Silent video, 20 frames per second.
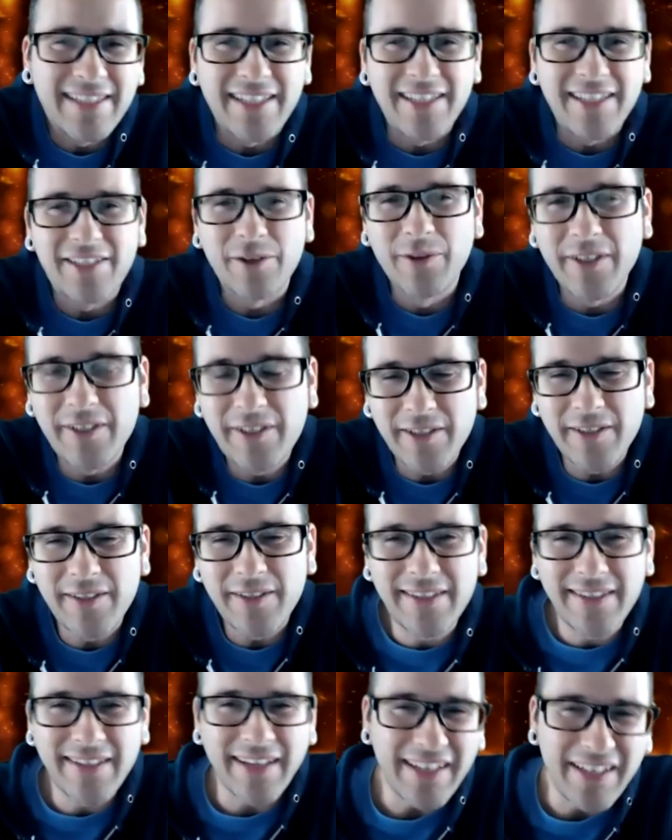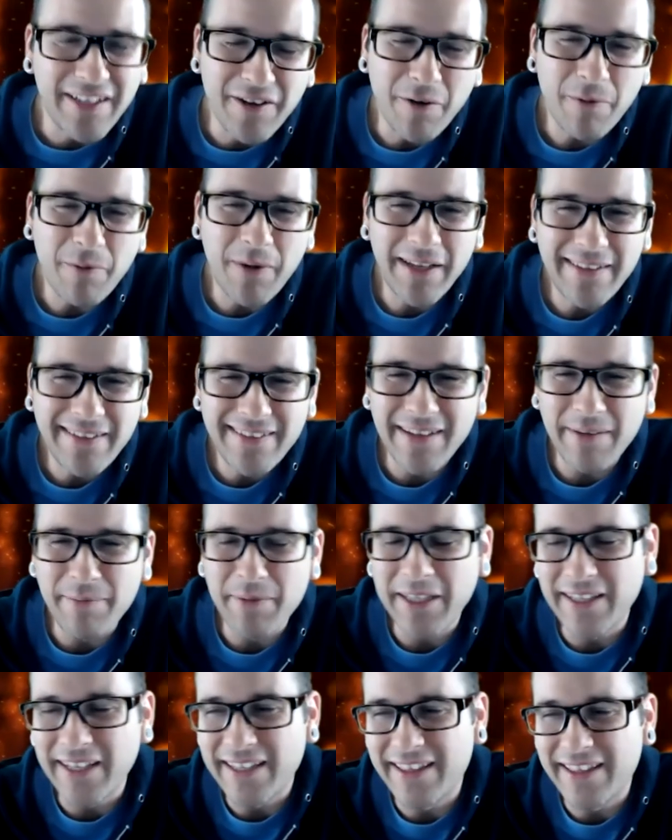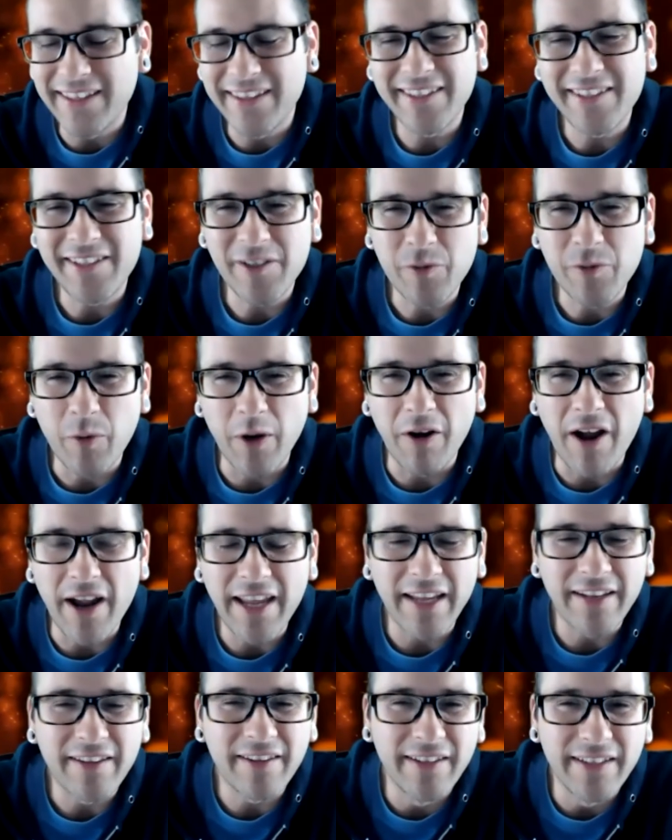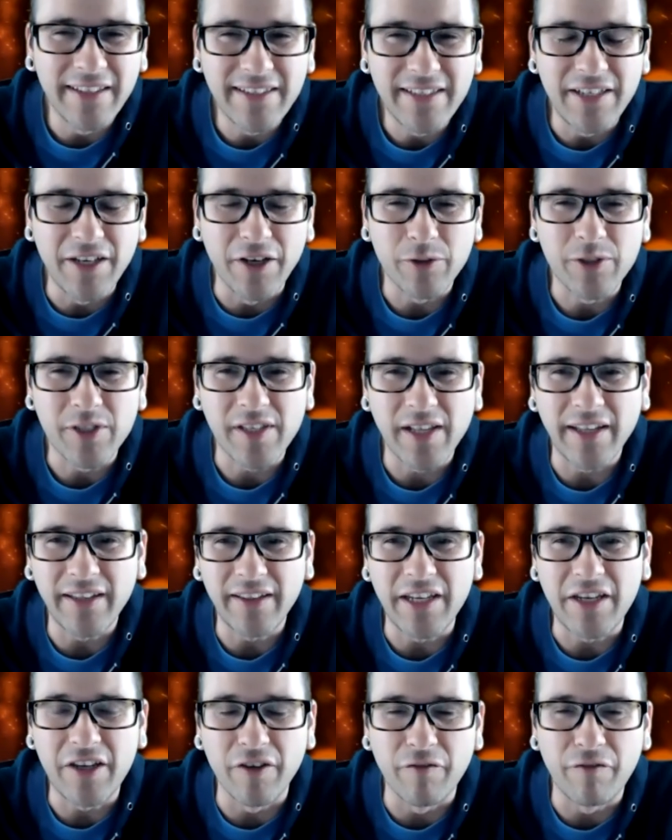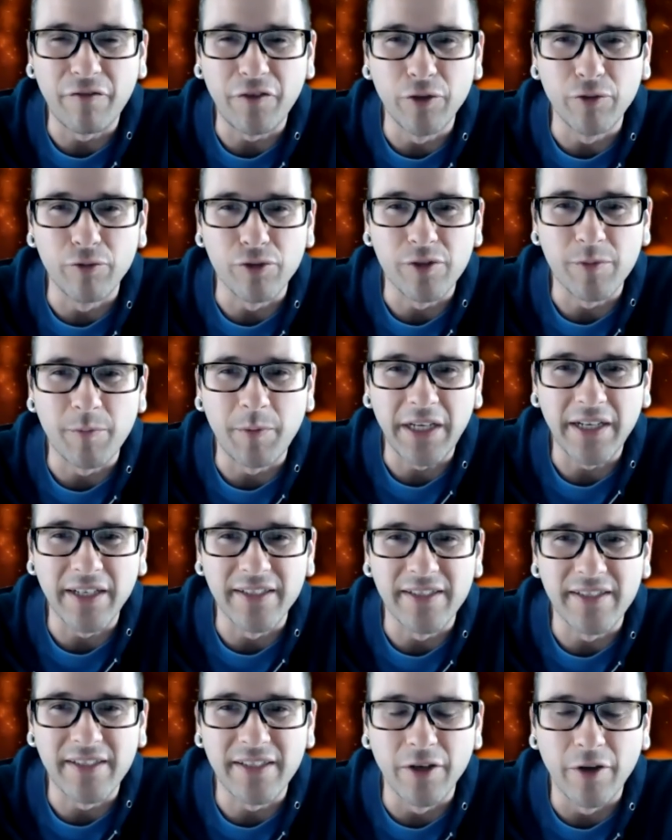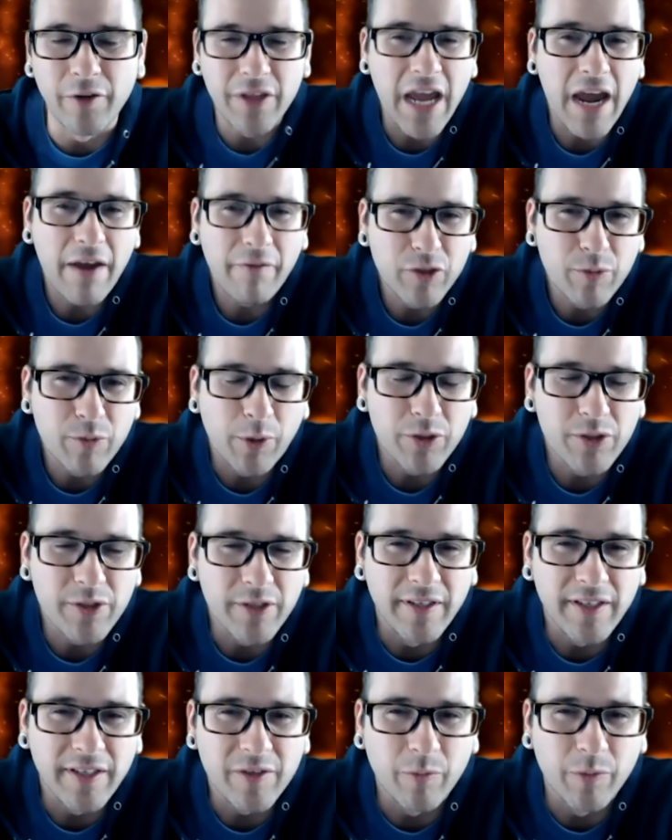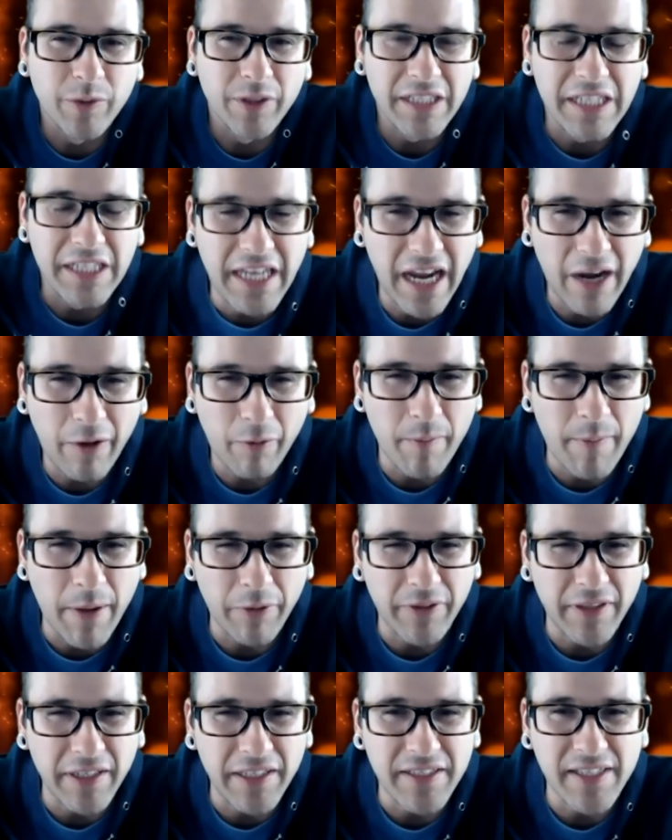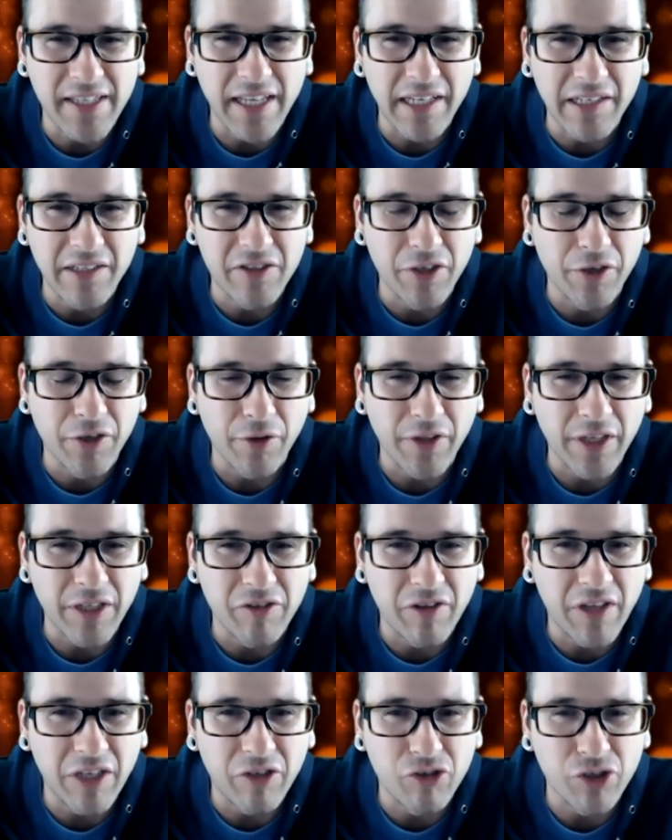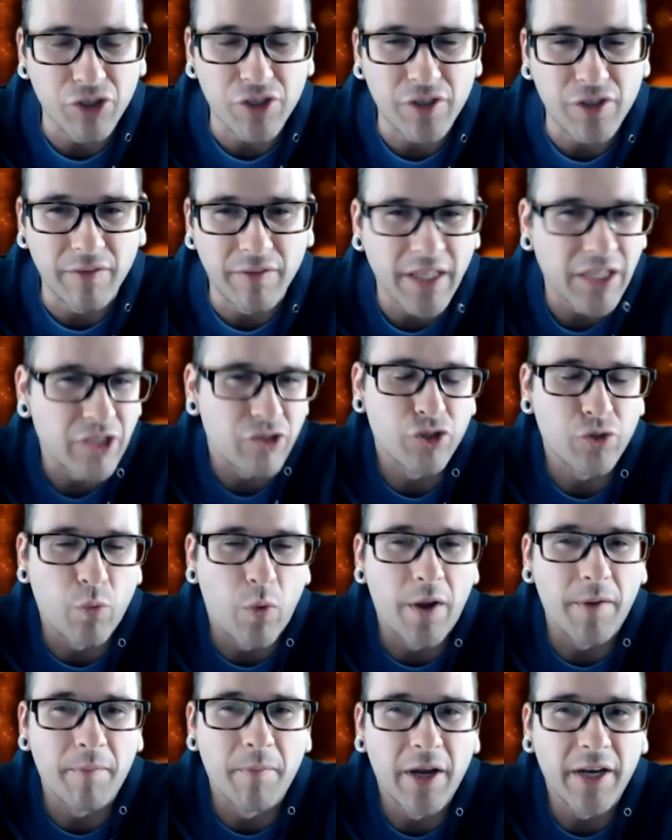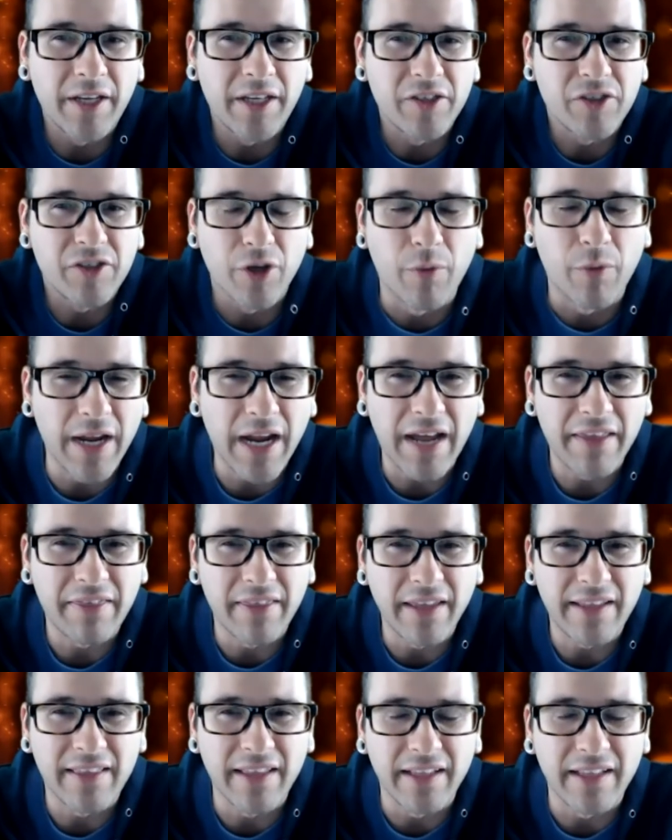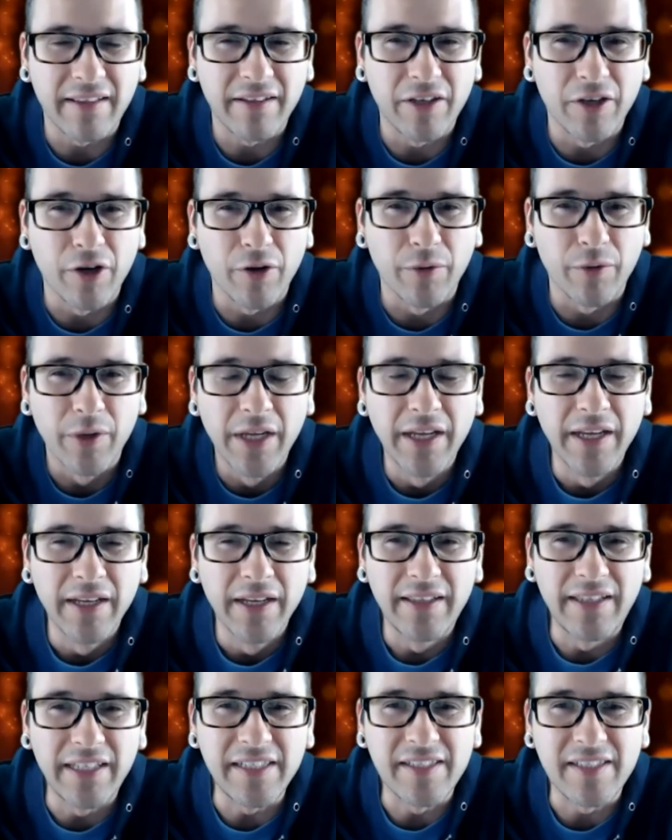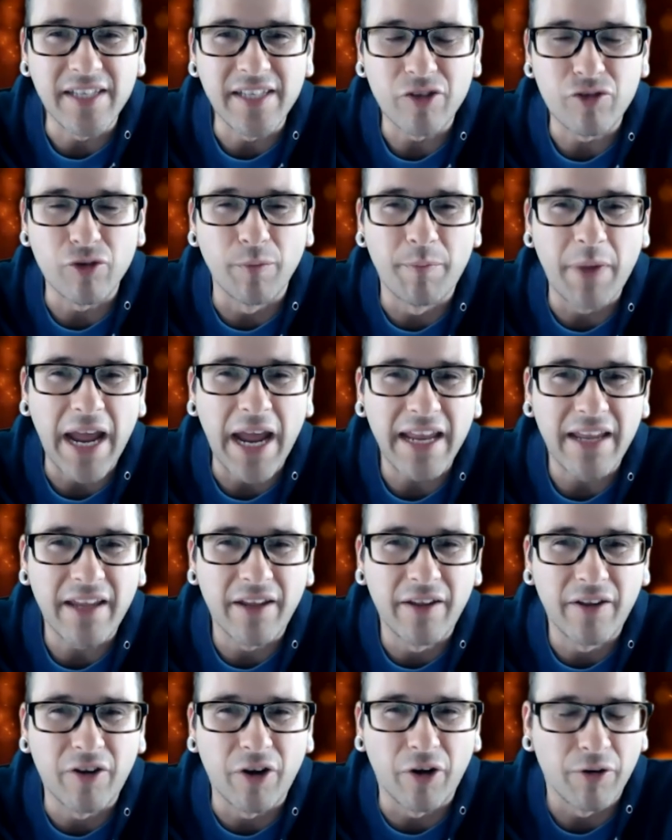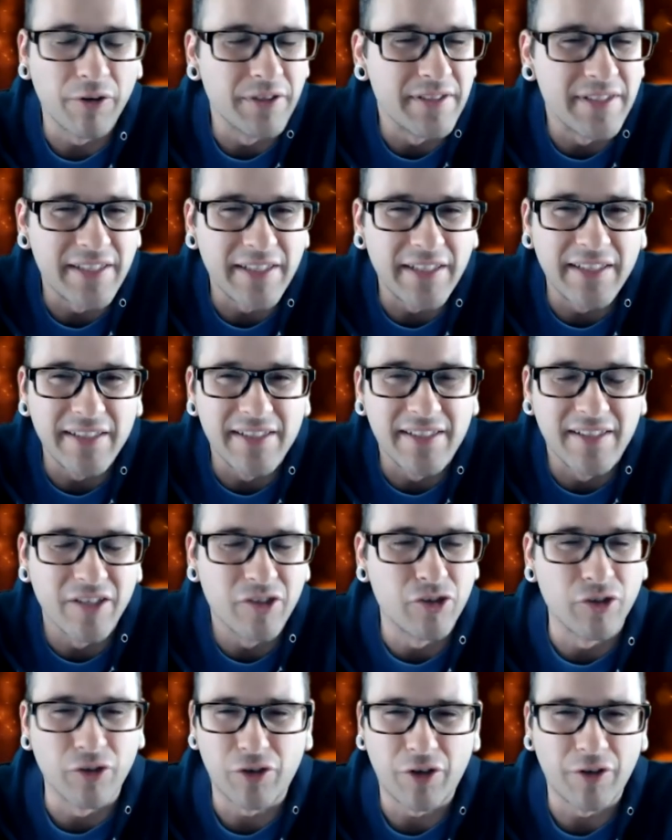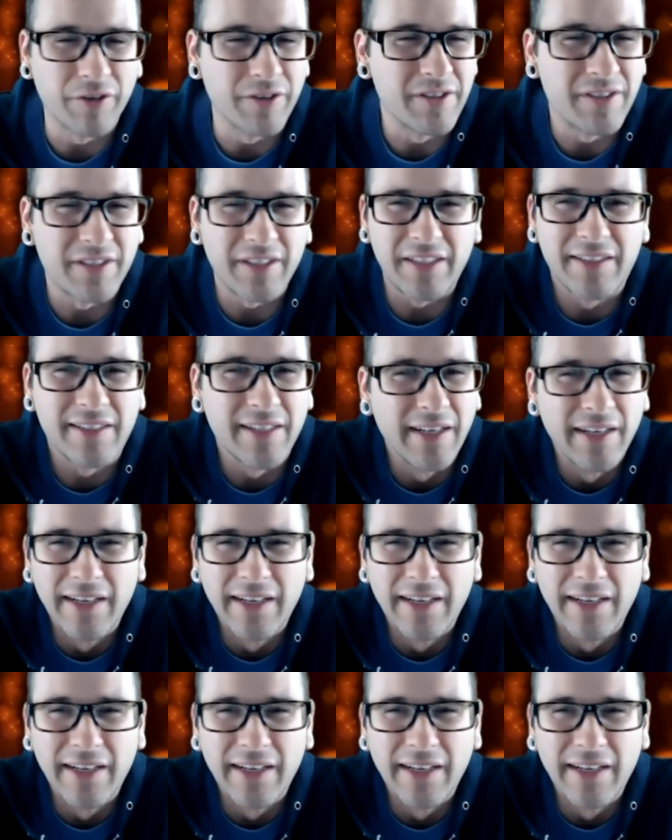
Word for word: so this is you know what I mean. Like this is where I get you know slightly confused because you know the average person doesn't really care about these things you know they they just they just want money so i, I think that you know these central bank currencies digital currencies